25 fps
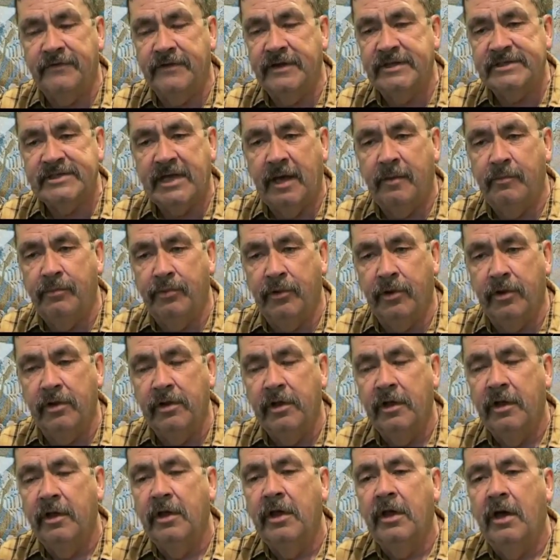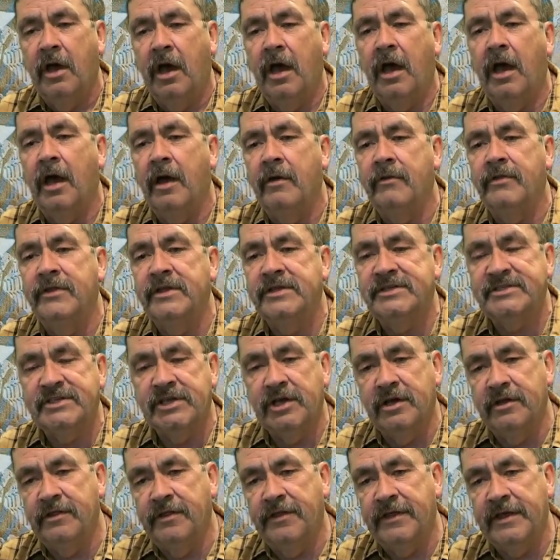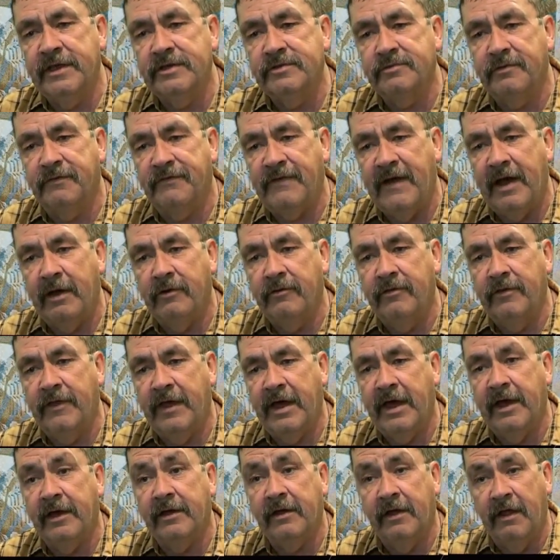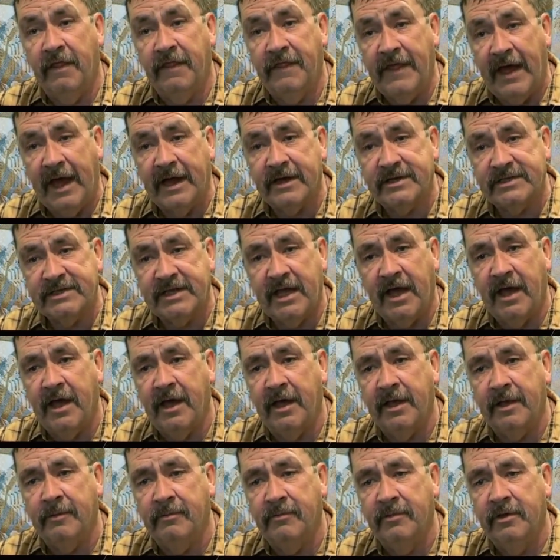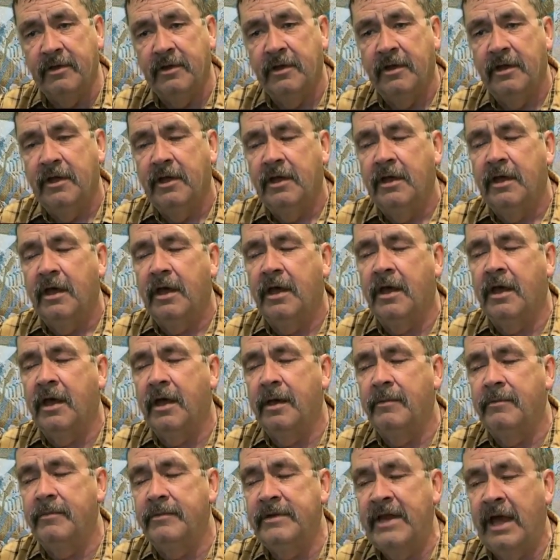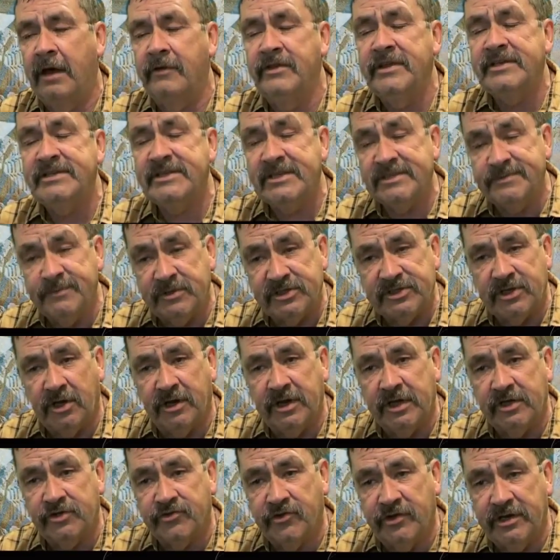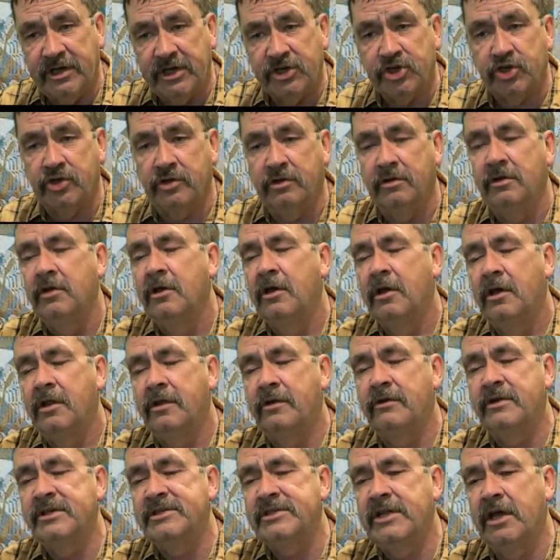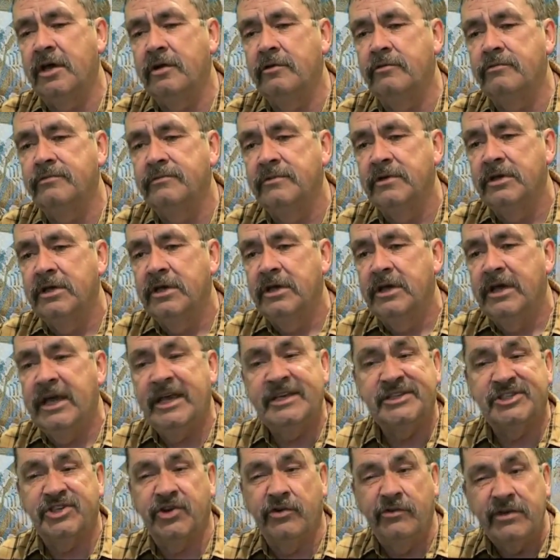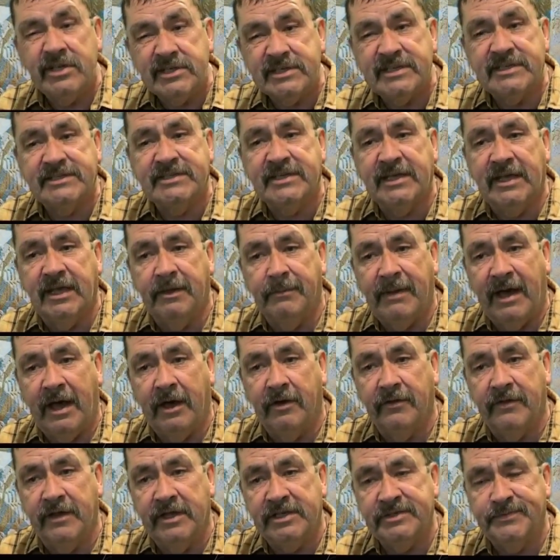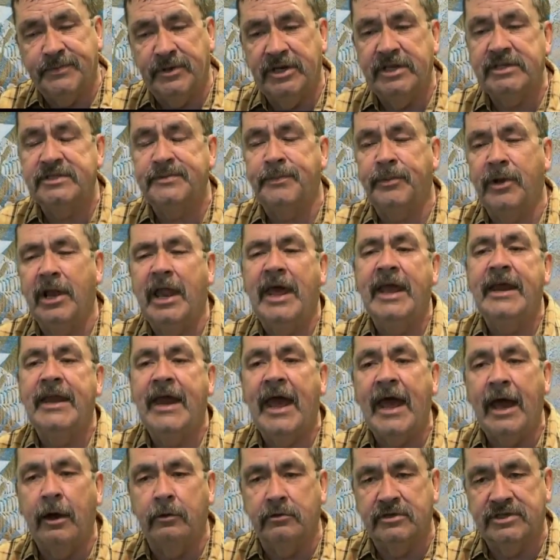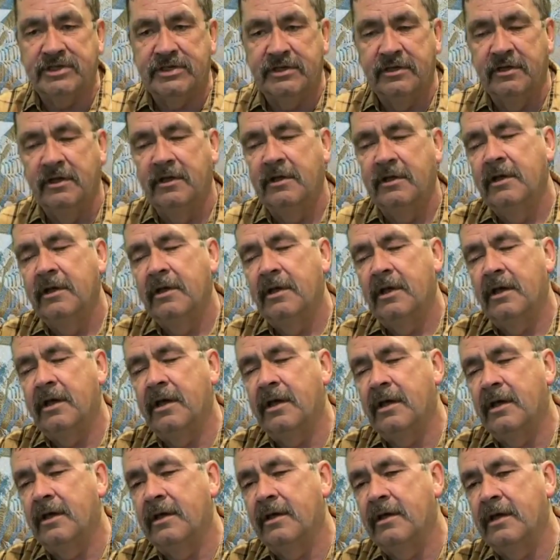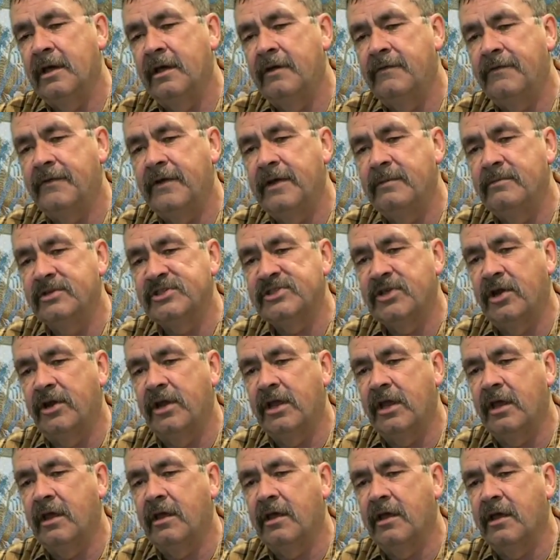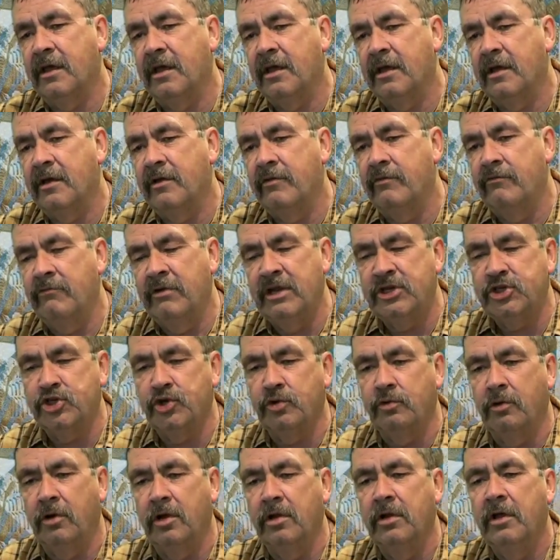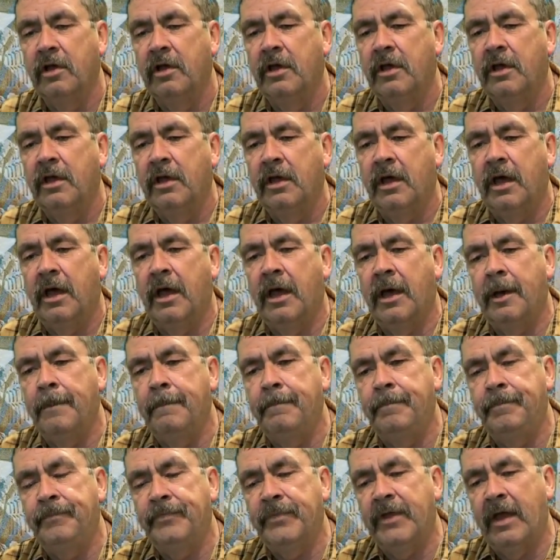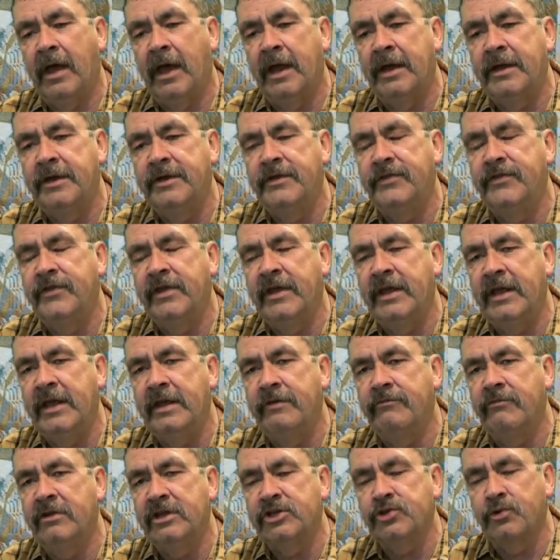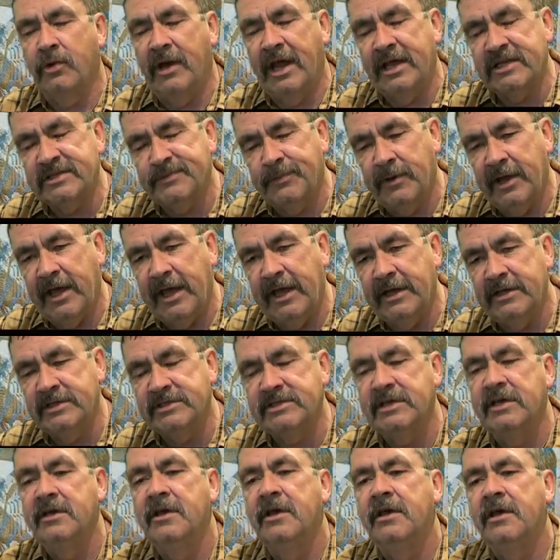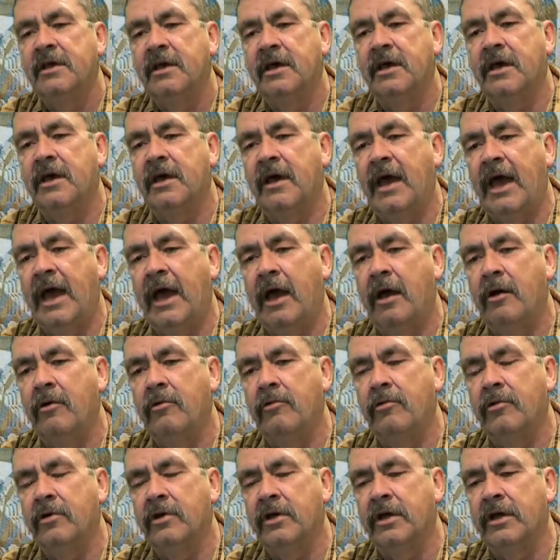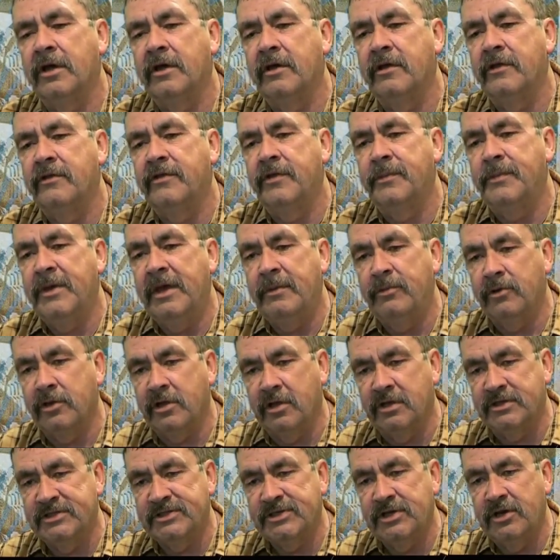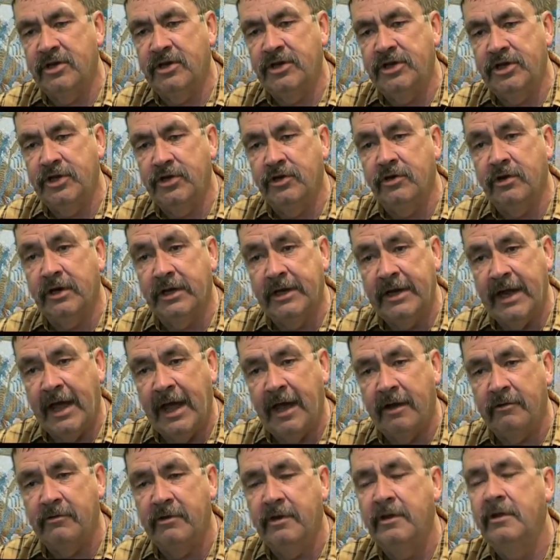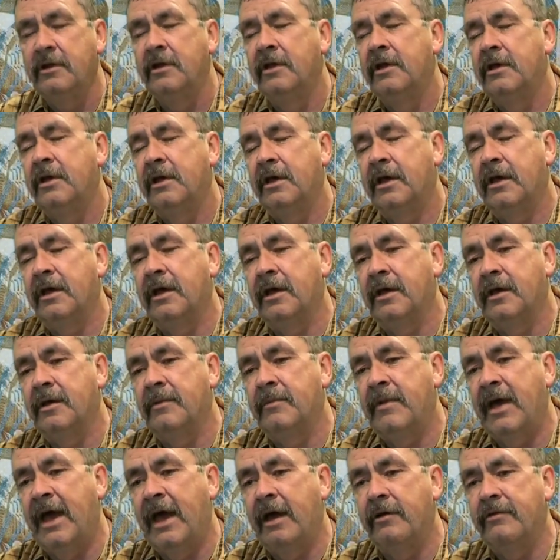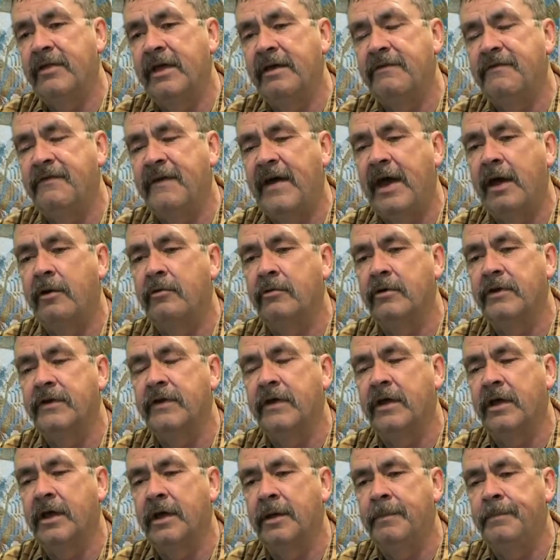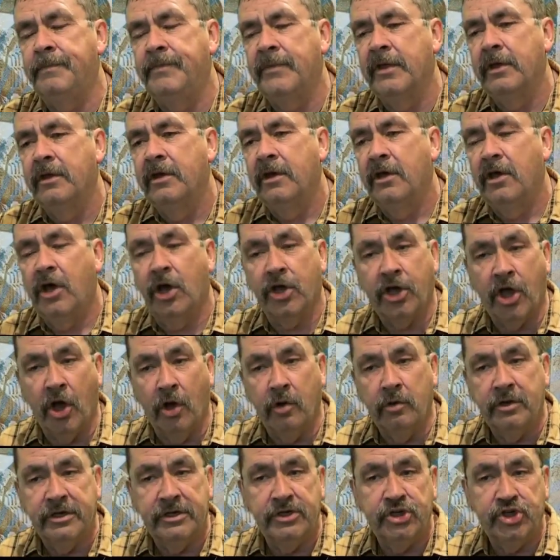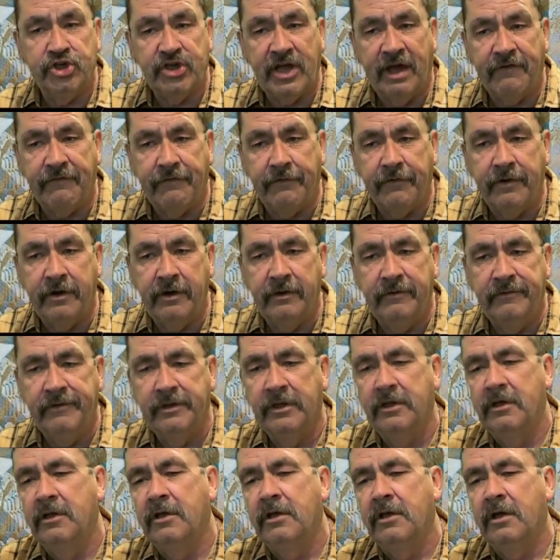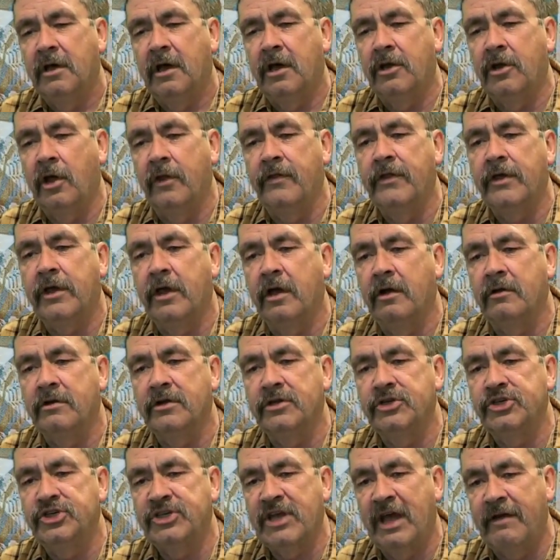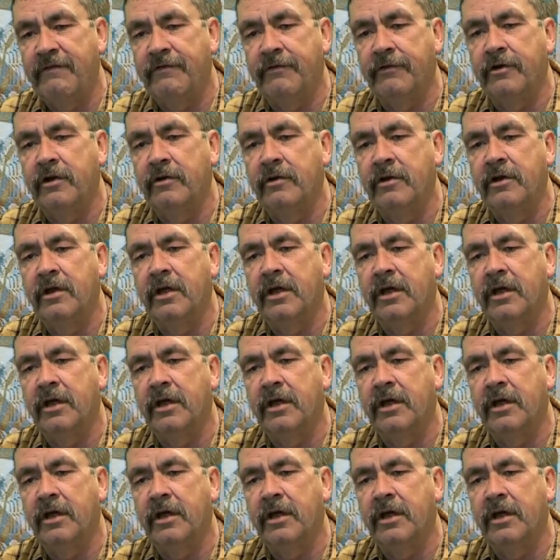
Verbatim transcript: for the temple, that certain things were found there at that time. Now, this is Masonic tradition. There is no historicity about this, but it's played out in Freemasonic ritual. And the ritual explains how the people concerned dug down, how they found a golden chevron. And on the golden chevron,